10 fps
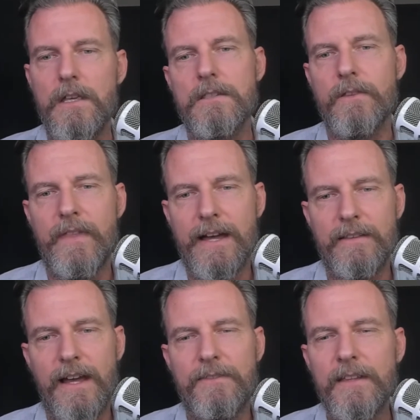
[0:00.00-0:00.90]
So
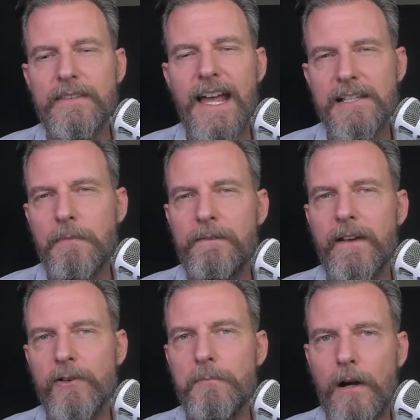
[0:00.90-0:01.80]
I think that's my
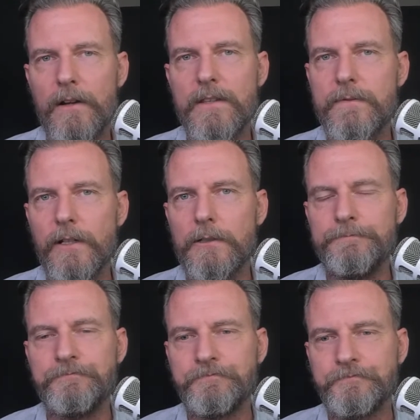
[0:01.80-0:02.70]
favorite part of this
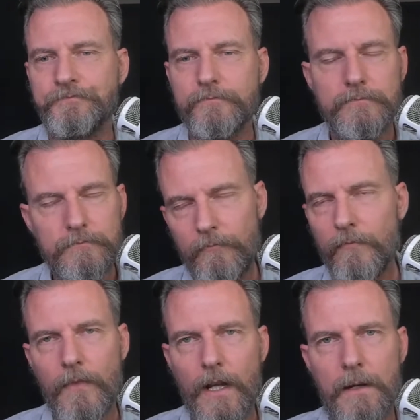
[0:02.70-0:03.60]
film.
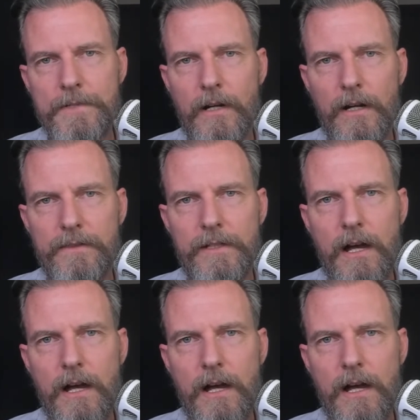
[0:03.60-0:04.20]
I'm sorry, the